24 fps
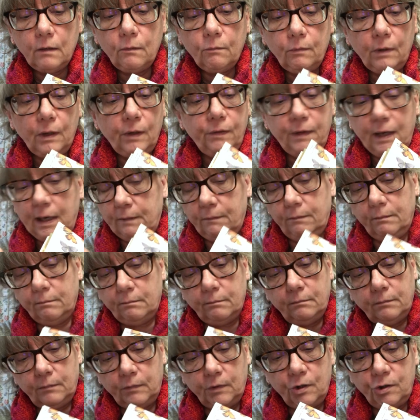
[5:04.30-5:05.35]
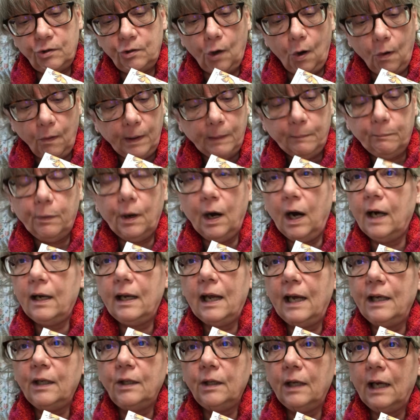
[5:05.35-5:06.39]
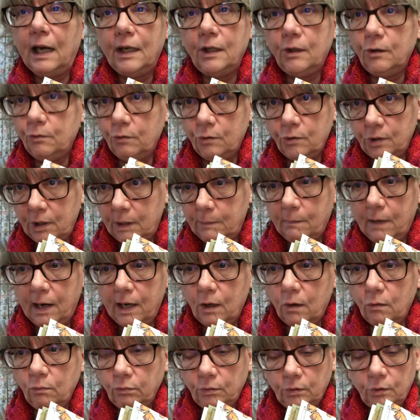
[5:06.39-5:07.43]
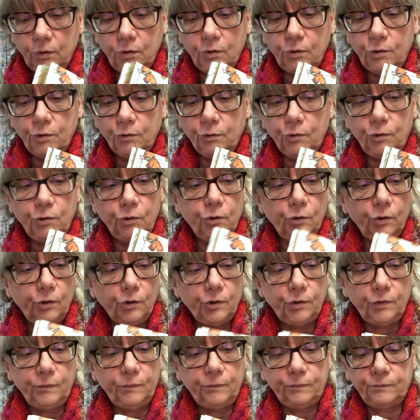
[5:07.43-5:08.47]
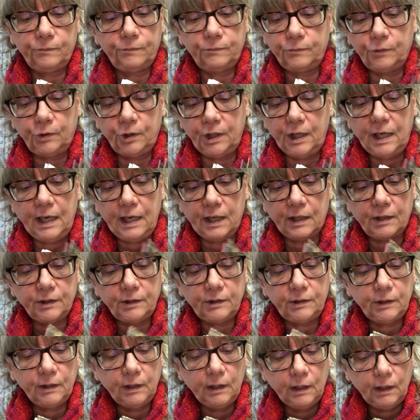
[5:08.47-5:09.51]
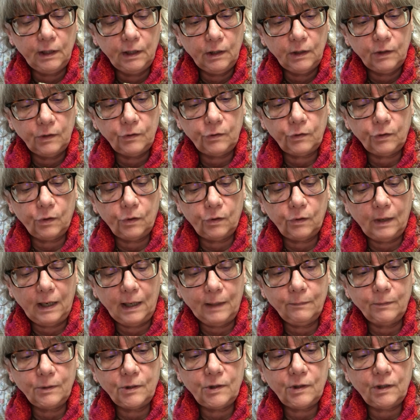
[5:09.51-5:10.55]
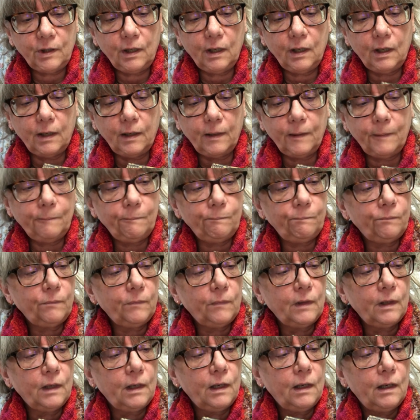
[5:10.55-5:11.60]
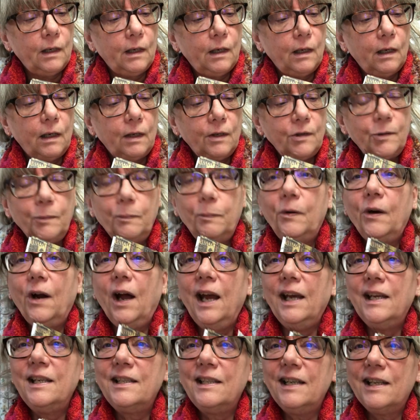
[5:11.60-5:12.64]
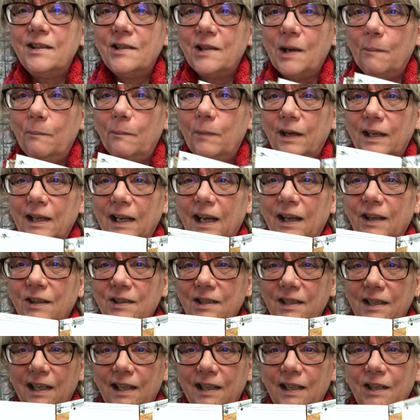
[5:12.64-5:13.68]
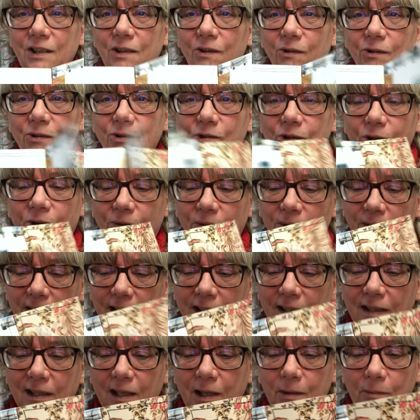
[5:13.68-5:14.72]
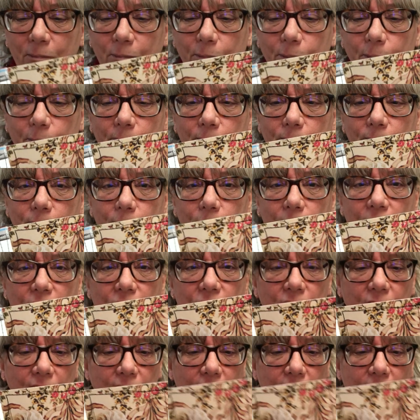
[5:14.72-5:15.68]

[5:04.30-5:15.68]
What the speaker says: well, the sewing part I use in my own junk journals for years, so I was surprised that somebody else did it also. But she